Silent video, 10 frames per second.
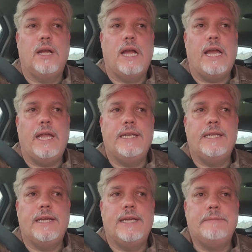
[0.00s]

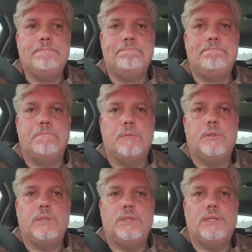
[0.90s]
and
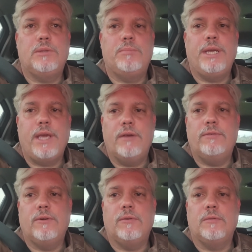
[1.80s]
just be
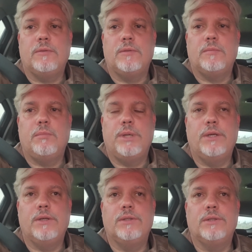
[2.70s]
careful,
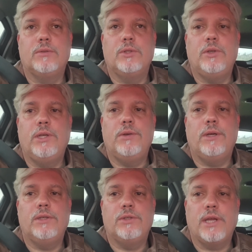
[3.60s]
because you need to
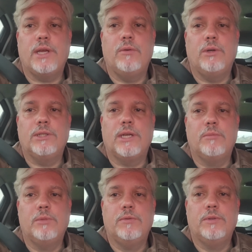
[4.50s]
understand what's going
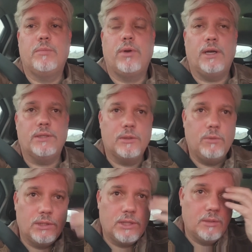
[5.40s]
to move the price and
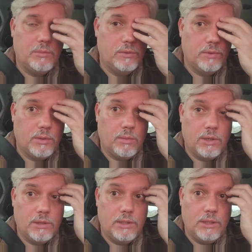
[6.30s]
what's going to move the
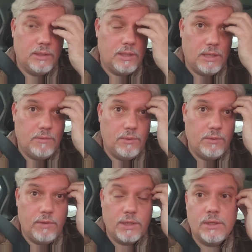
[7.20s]
commodity, and if you're
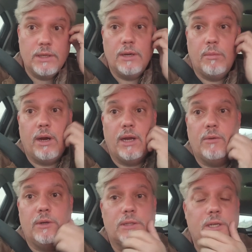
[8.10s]
investing in a miner,
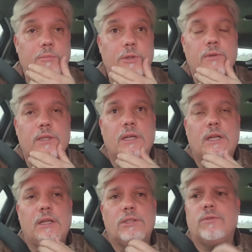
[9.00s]
what's going to move it.
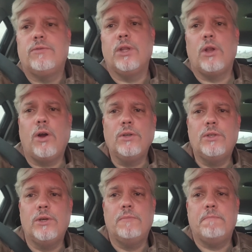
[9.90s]
So for the long
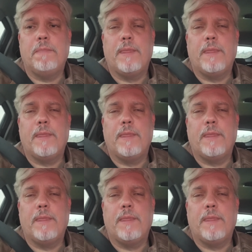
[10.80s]
term,